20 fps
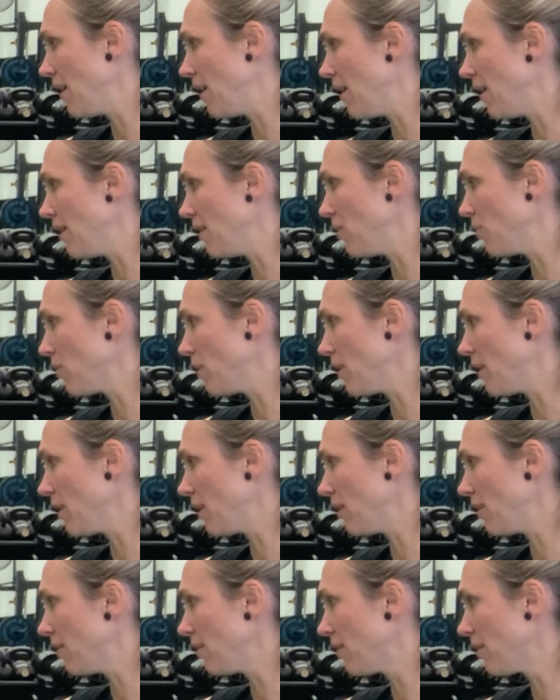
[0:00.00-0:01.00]
and you're
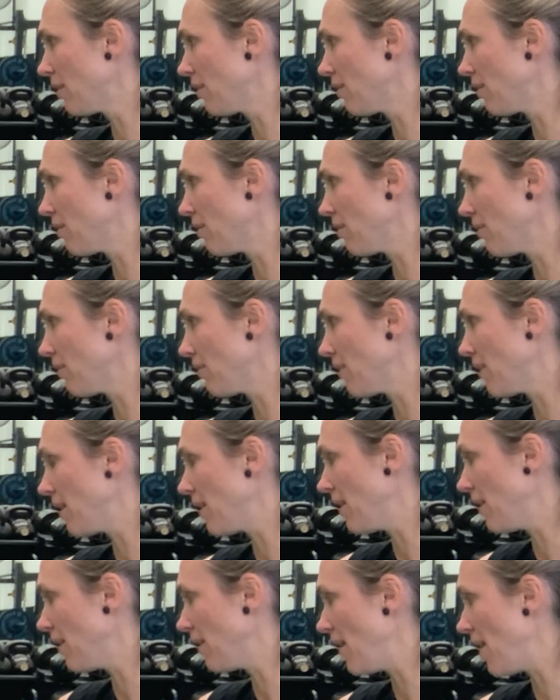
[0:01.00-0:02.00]
breathing in,
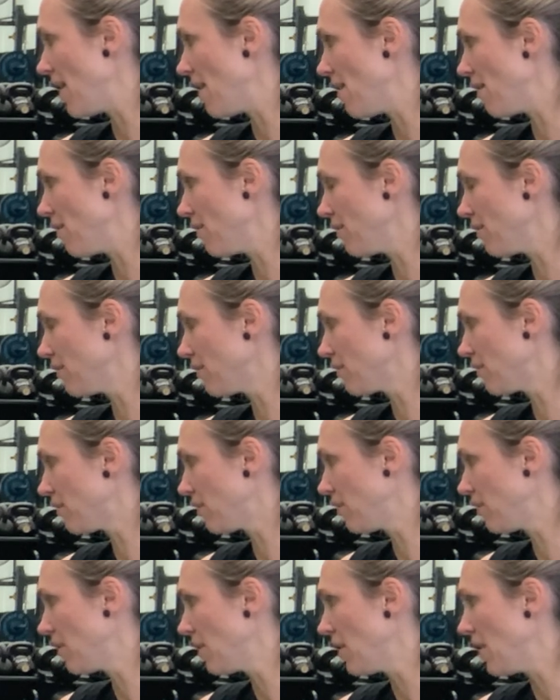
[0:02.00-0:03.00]
and out.
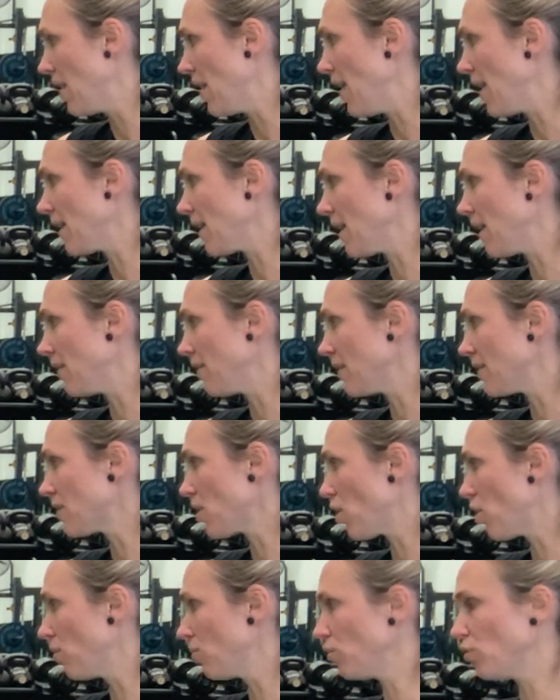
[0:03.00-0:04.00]
Again, this
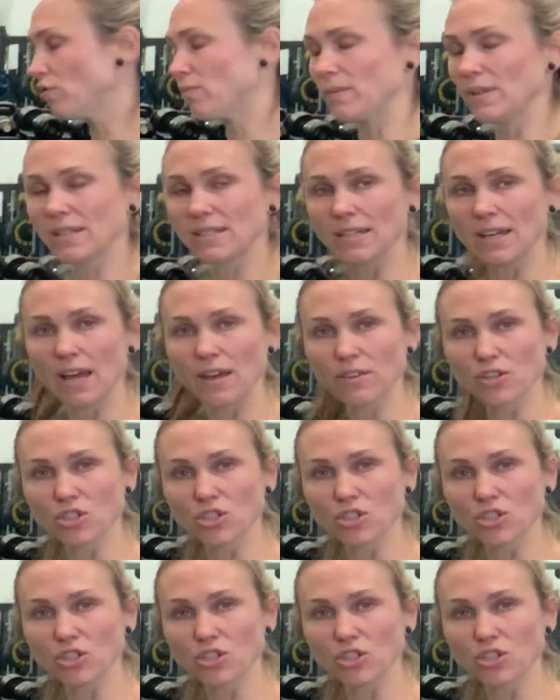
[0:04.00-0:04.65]
whole movement, see how